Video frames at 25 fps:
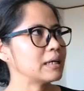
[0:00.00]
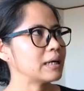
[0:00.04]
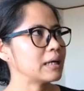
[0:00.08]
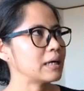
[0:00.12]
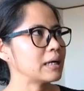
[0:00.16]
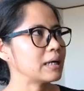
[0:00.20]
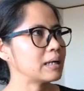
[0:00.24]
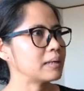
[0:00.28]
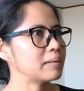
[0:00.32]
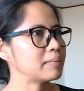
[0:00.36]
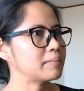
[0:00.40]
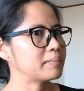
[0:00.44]

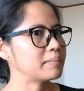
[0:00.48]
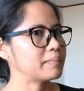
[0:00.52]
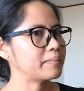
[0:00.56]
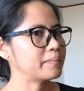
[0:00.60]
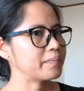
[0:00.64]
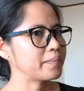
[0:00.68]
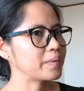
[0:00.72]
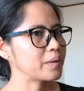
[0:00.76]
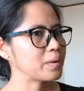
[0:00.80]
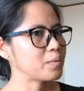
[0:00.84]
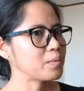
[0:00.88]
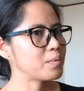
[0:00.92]
um,
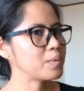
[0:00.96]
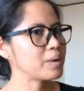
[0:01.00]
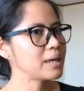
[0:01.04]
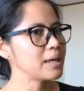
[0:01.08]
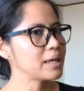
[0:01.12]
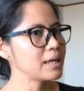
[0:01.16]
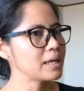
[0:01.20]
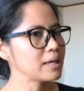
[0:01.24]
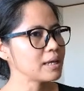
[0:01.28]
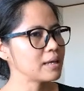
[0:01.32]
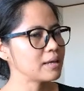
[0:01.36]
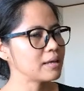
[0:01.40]

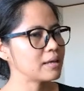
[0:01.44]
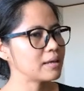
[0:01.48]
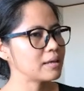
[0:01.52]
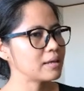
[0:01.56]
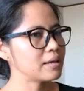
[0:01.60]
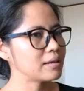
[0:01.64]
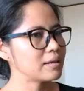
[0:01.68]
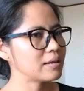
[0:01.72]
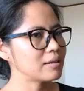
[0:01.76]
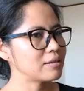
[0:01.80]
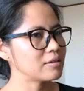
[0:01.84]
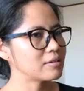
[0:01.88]
we
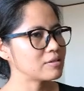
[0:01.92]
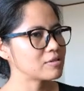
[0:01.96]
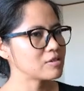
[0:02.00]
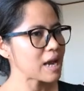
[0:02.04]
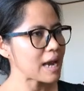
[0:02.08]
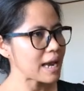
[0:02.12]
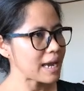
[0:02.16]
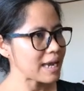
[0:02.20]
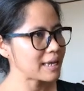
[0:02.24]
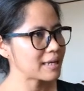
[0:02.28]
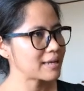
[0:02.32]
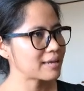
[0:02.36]

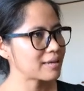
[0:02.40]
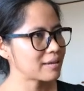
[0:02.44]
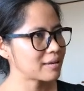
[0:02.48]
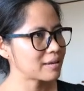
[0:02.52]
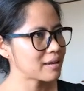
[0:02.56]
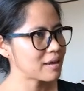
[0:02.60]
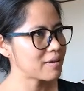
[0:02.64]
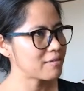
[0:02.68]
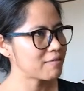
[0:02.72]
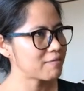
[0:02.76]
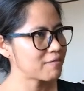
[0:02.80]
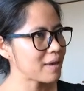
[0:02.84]
take
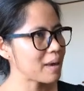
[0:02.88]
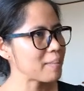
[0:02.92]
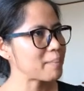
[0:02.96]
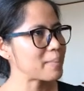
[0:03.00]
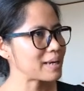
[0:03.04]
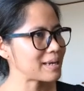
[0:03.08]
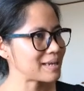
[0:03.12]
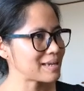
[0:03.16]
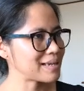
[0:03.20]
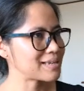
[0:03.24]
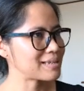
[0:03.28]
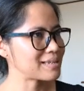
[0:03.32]
a
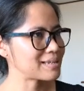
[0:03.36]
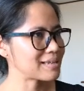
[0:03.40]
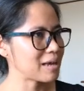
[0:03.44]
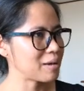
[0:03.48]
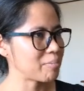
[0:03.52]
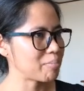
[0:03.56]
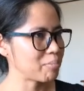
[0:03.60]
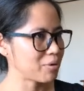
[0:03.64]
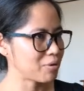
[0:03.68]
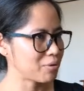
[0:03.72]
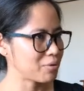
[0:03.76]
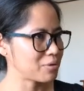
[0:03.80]
feminist
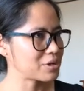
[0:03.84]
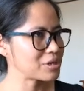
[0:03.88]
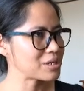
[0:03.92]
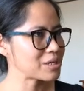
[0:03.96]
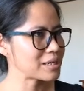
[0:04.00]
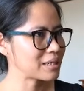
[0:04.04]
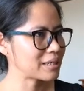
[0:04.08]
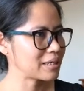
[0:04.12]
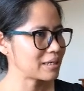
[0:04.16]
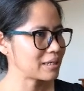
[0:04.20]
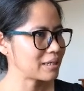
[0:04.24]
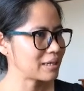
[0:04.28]

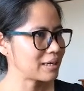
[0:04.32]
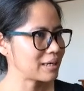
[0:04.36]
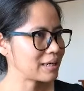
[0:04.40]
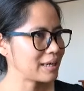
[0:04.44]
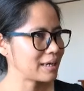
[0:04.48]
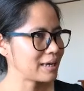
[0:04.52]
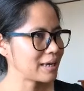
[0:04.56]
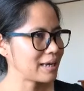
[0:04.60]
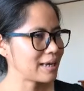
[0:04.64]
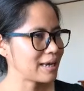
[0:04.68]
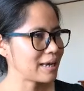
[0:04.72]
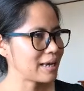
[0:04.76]
approach.
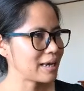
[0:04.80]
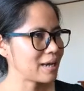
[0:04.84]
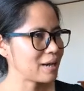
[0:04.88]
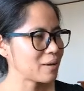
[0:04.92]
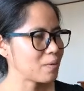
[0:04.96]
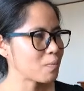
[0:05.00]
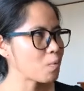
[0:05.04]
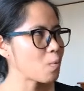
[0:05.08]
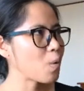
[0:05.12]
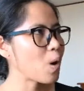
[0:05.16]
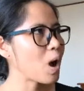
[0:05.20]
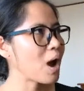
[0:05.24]

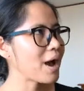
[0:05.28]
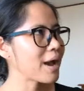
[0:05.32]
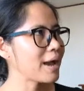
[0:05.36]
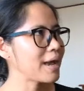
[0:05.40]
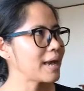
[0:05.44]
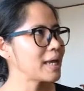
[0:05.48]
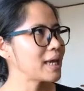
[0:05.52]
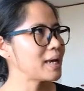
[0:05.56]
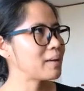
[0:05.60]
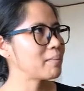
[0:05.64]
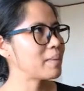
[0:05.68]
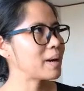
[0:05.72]
Why
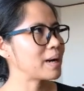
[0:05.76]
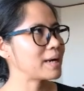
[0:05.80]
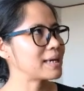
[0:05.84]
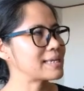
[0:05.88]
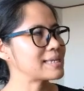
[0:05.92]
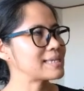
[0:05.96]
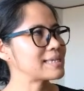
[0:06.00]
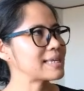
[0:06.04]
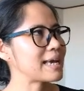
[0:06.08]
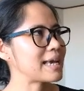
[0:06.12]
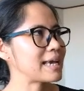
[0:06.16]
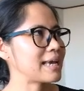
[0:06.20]
am I
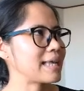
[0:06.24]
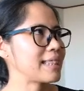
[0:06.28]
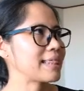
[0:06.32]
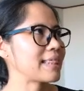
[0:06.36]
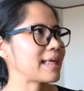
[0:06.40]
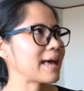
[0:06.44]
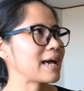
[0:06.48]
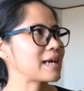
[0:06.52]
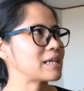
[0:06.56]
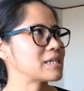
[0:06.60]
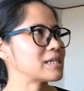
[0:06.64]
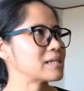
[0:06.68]
saying
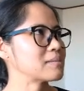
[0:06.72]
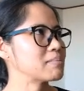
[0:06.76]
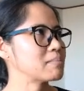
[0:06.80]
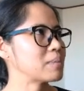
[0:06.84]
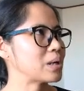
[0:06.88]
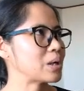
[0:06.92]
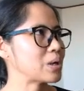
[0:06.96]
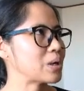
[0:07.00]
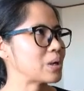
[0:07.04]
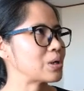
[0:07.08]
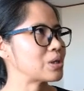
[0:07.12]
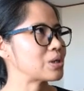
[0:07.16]
that?
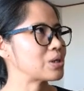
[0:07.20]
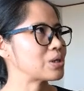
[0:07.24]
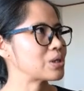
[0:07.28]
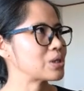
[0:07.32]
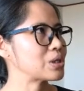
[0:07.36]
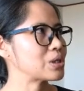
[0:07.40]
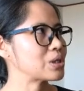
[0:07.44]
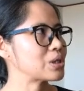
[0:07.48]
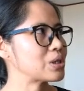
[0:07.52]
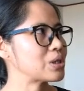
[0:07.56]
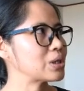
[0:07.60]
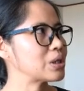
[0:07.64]

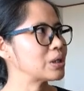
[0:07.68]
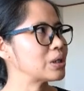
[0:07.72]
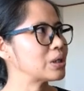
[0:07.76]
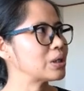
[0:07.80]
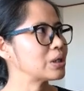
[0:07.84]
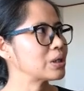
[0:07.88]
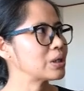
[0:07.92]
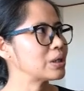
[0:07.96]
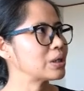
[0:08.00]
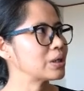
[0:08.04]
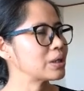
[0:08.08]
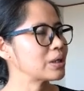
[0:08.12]
Because
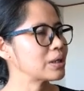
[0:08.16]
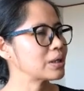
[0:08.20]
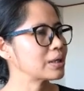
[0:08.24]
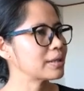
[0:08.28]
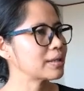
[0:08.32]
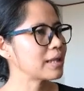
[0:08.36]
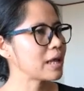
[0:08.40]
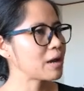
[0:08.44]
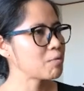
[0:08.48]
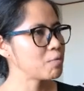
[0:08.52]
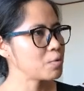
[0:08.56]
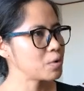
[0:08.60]

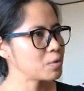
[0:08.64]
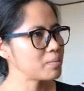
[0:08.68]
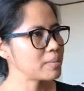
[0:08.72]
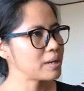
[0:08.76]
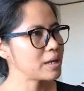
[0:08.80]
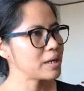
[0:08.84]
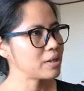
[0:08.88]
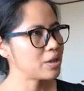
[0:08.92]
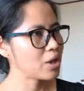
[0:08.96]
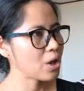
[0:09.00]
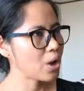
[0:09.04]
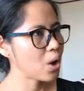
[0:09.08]
there will
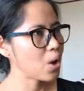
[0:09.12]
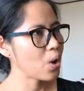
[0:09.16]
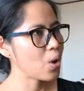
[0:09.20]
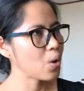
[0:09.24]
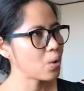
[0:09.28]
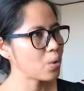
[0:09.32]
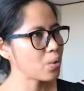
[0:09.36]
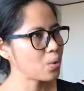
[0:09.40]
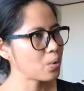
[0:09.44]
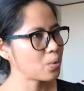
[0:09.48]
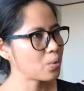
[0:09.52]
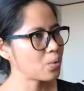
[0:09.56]
be
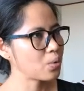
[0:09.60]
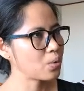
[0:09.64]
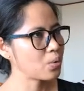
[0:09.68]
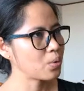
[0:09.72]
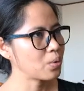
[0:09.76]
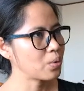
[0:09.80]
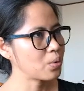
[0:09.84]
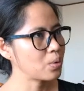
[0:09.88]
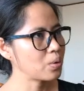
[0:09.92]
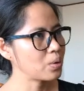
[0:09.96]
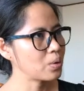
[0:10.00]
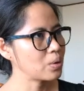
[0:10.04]
no
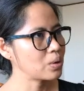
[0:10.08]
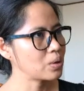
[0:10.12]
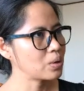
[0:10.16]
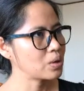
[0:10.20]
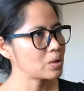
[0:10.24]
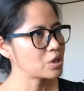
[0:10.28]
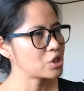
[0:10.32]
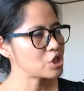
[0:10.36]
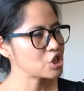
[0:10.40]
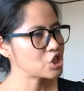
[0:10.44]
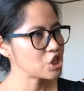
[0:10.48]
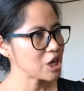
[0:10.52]

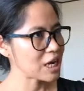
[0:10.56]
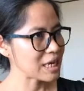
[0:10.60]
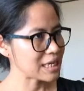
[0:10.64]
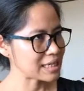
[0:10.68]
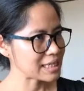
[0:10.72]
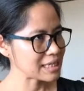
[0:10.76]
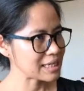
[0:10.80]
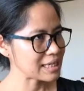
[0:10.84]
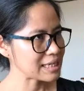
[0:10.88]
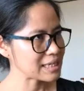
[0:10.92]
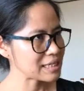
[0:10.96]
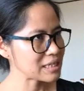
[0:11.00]

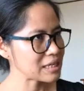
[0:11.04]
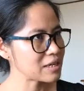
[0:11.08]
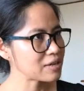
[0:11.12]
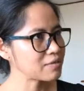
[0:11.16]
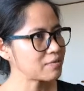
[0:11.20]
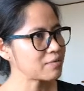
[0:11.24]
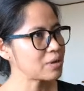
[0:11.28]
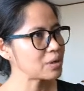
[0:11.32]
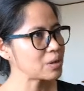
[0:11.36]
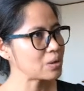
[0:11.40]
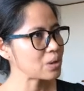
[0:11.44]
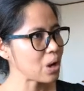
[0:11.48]
justice
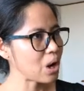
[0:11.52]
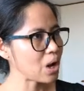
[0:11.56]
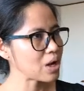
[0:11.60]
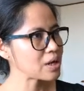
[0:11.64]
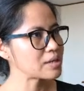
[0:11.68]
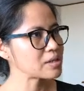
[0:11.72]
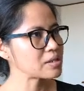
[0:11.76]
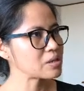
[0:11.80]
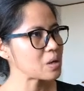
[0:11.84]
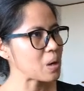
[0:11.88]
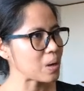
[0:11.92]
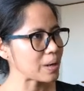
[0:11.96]
if we're not
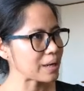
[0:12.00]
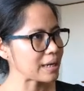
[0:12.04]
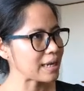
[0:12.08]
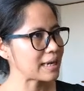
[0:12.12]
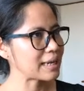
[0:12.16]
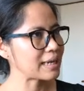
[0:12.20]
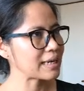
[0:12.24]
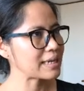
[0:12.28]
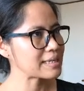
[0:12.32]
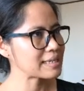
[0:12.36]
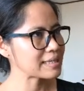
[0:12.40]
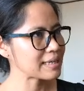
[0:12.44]
talking
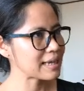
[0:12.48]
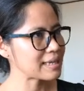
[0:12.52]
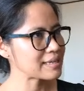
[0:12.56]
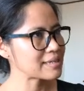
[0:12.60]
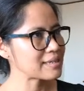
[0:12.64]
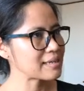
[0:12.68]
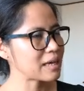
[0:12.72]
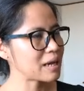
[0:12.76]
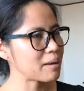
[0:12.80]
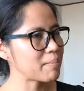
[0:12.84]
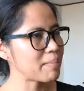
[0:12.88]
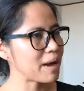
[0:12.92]
and
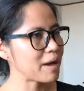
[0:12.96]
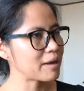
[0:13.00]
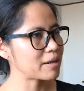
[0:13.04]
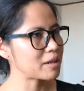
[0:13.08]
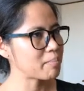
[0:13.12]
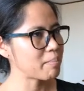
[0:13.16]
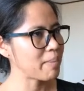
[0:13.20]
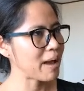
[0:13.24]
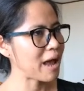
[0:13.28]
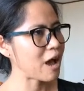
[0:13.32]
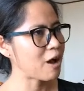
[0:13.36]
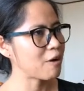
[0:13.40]
discussing about the
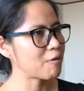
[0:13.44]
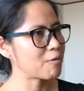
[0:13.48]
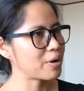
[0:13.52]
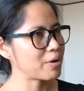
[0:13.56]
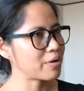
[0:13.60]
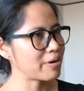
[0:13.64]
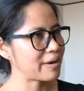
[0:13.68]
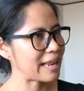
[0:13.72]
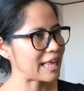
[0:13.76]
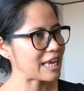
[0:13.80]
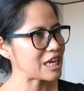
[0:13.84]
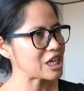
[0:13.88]
power
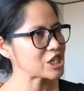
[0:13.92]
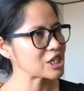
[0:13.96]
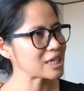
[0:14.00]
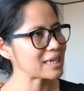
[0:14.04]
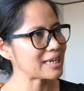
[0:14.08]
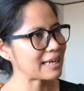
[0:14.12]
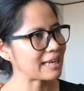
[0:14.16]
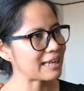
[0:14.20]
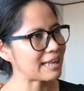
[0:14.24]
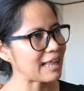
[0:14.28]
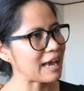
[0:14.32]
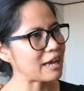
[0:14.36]
relation
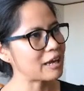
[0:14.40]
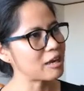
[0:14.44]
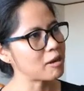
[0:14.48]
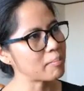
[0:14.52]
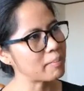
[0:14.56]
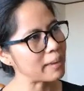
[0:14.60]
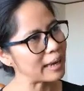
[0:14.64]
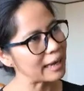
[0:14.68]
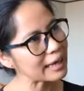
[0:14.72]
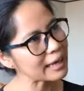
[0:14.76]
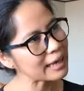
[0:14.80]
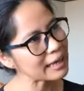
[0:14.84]
and
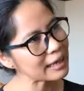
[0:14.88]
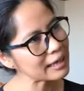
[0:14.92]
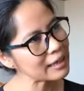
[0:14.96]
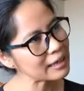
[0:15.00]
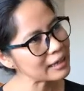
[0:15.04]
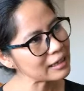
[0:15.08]
dynamic